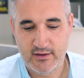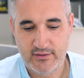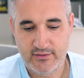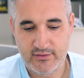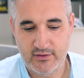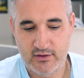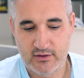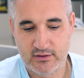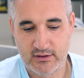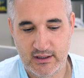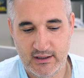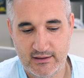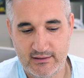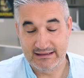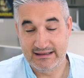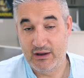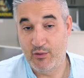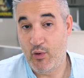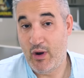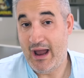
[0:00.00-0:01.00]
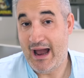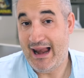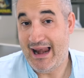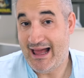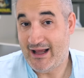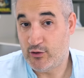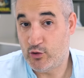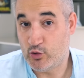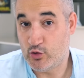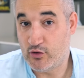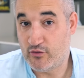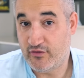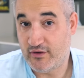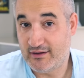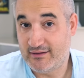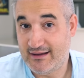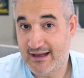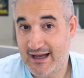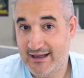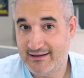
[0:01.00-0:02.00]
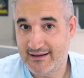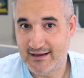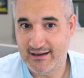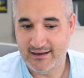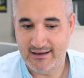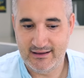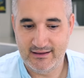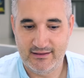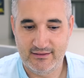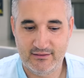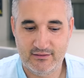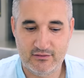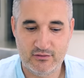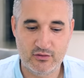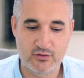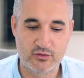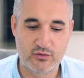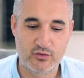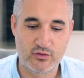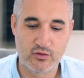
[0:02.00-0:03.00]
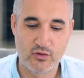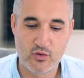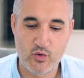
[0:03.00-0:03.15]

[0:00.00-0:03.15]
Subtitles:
So the way I like to cook frittata is to